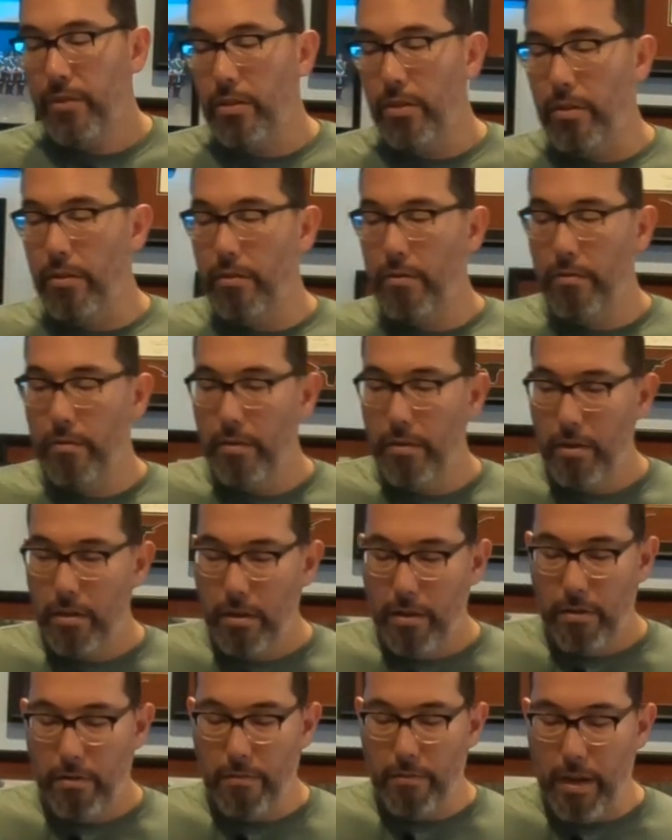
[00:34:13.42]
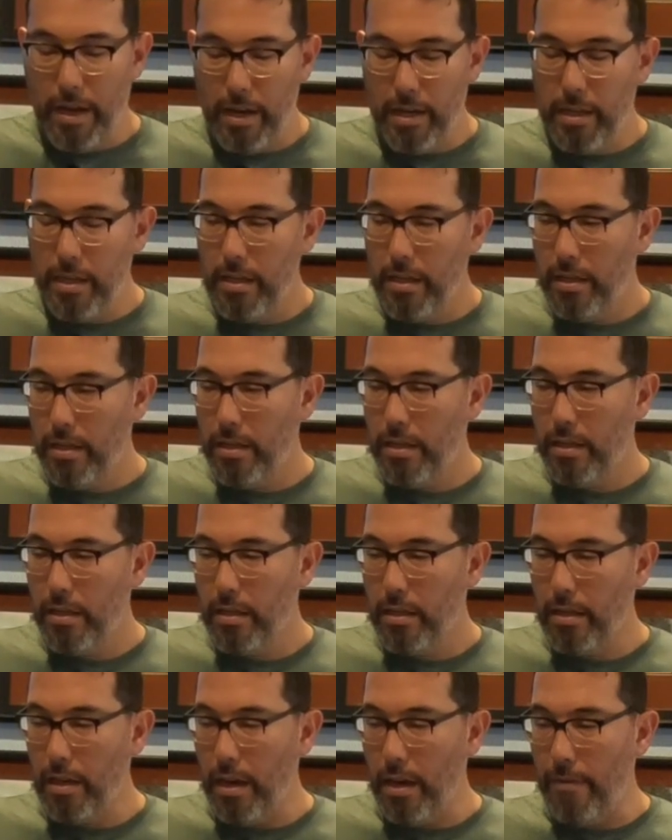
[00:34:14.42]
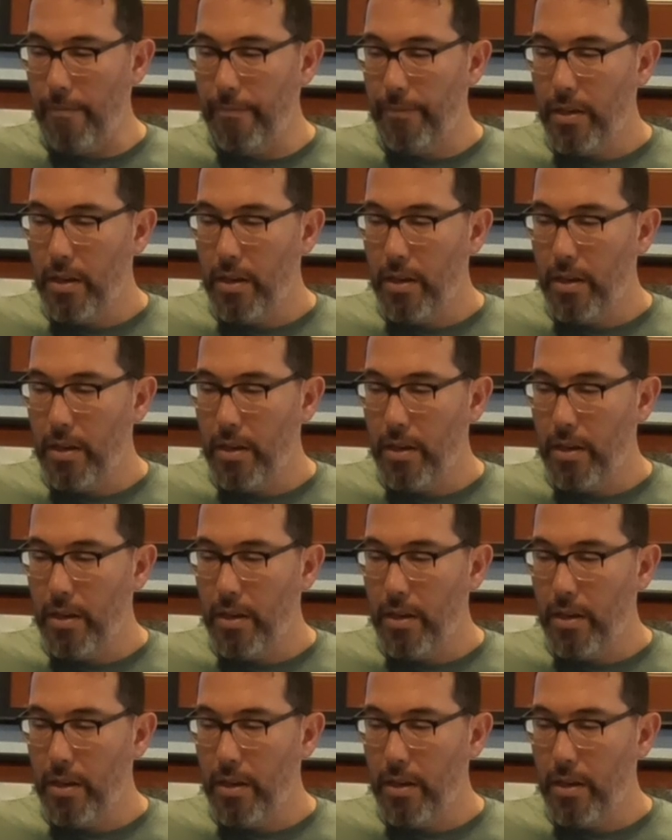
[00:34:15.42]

2, ready, go.